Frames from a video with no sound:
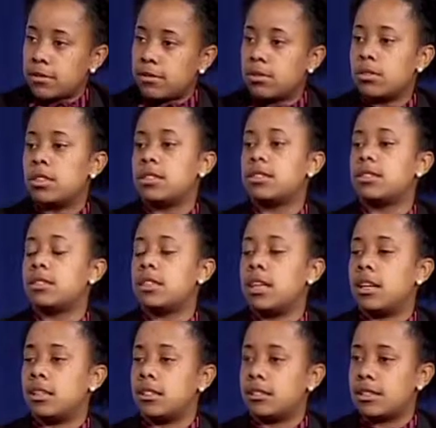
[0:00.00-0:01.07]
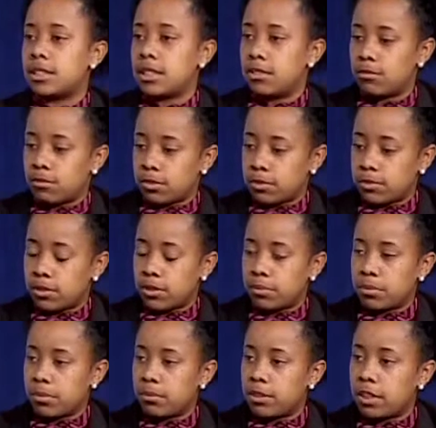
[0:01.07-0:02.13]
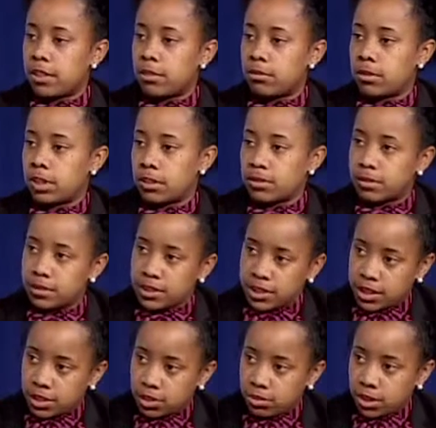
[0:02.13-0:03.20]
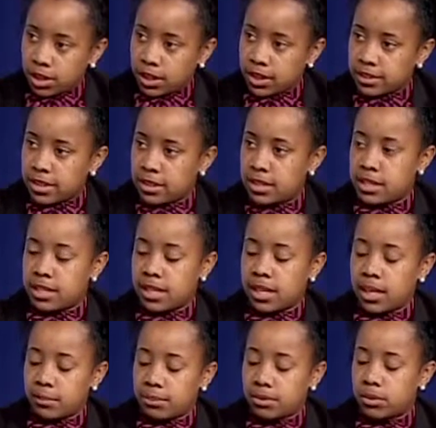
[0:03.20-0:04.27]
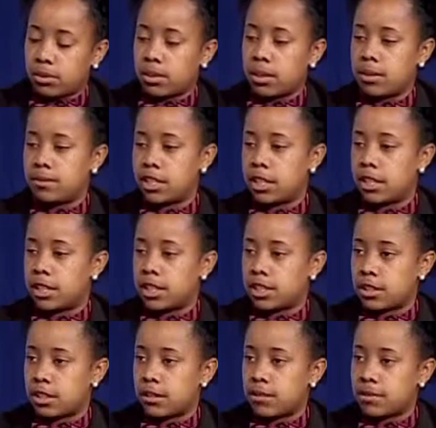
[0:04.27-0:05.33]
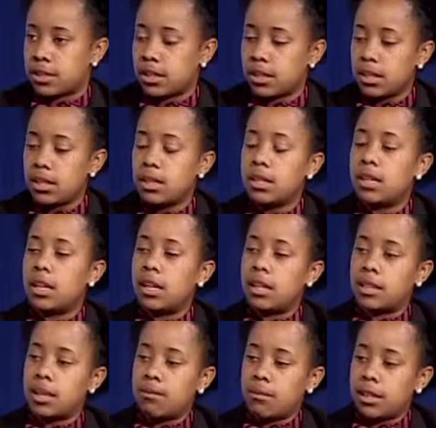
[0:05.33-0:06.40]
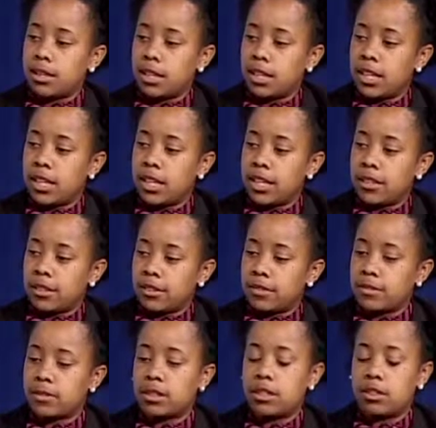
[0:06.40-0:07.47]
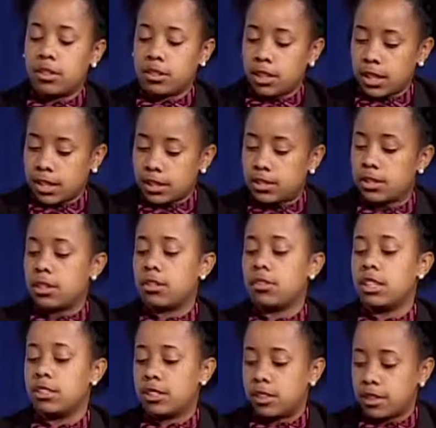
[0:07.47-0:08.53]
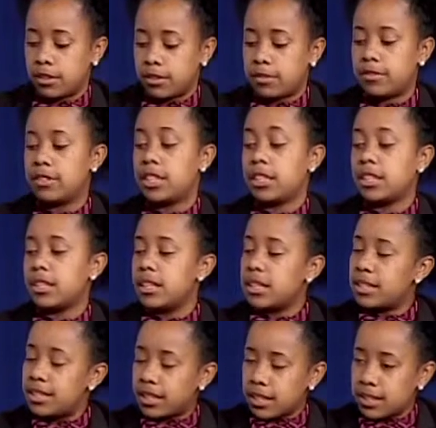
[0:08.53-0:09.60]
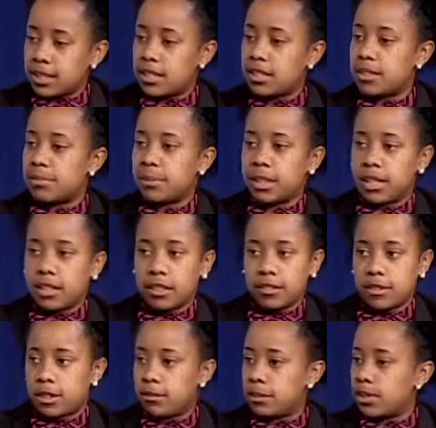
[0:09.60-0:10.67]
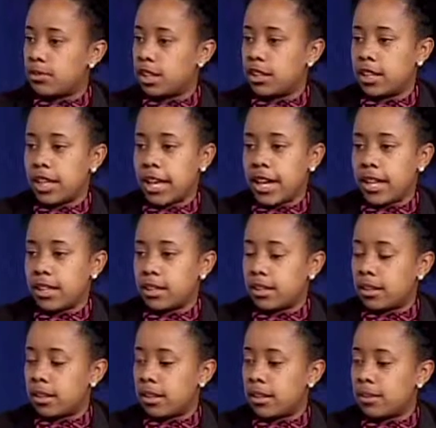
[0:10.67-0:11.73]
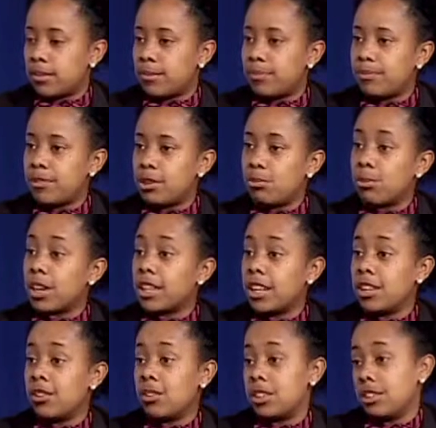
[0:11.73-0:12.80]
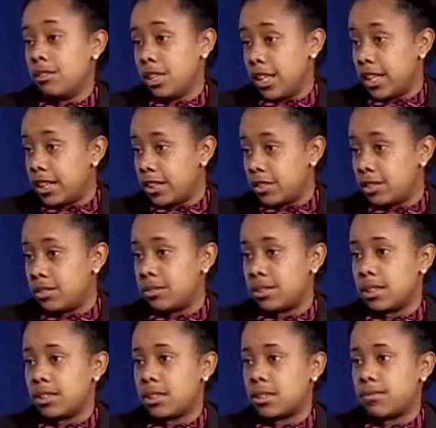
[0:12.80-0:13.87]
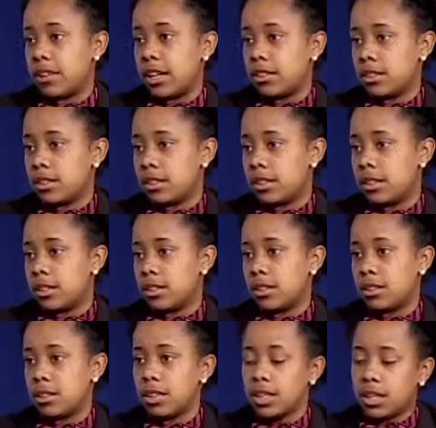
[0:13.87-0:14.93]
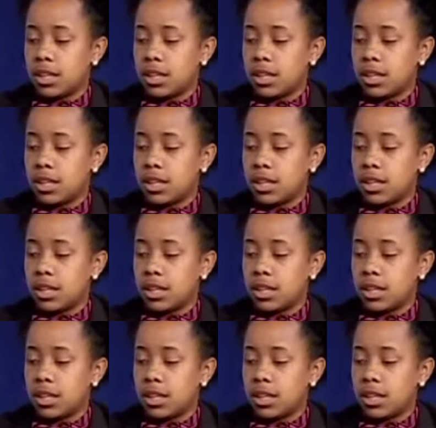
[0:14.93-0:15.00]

Of course, there's room for improvement, and we're still working to design programs and initiatives that meet the need of the next generation of citizens. But between that, working on unique issues such as fatherhood, or